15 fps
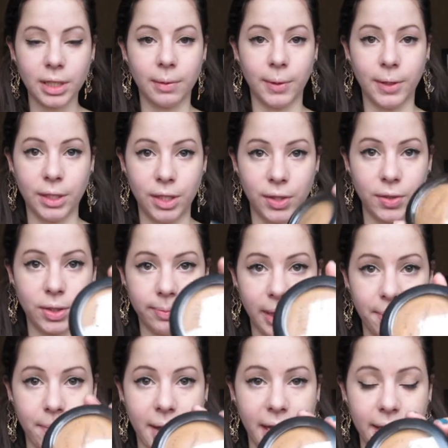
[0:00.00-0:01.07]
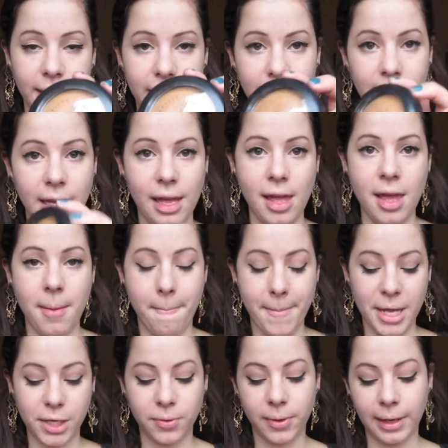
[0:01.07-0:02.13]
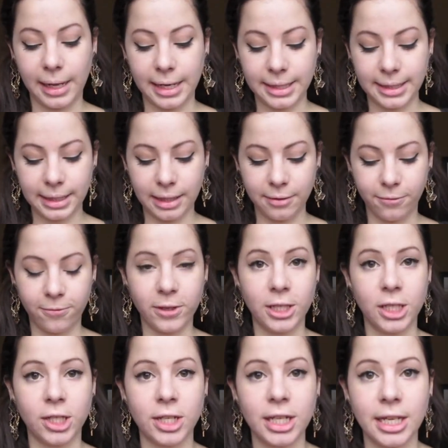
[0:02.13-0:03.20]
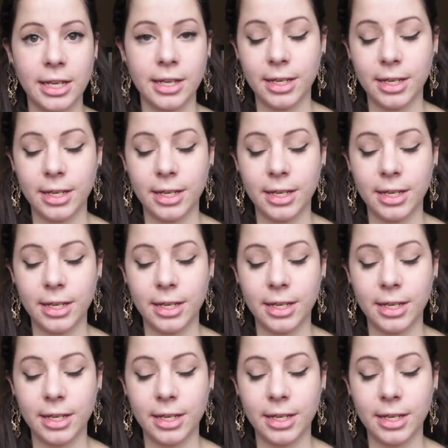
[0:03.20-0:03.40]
I'm gonna use my M.A.C Minerelize Skinfinish